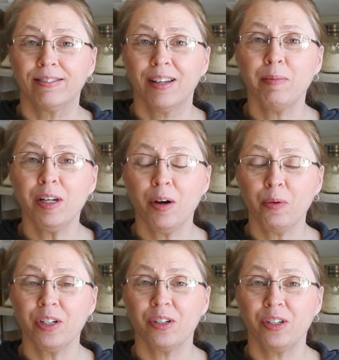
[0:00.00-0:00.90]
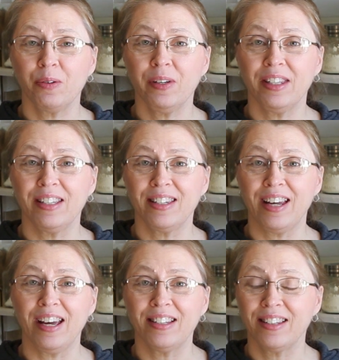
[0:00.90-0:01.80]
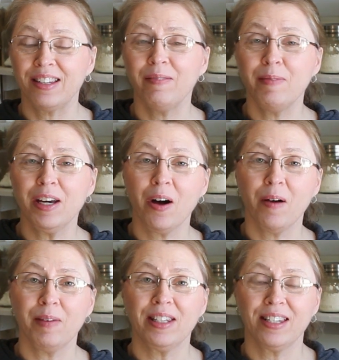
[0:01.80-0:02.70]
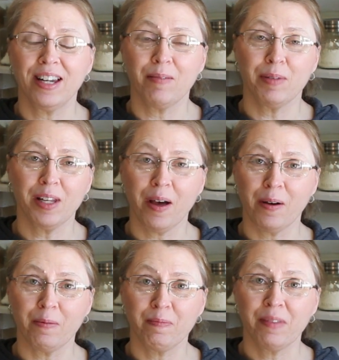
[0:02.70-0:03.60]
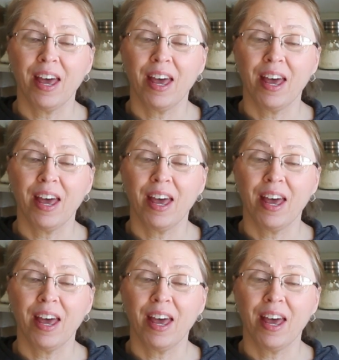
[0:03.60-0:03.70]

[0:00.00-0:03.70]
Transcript: Let me know what you're doing these days. Leave me comments down below.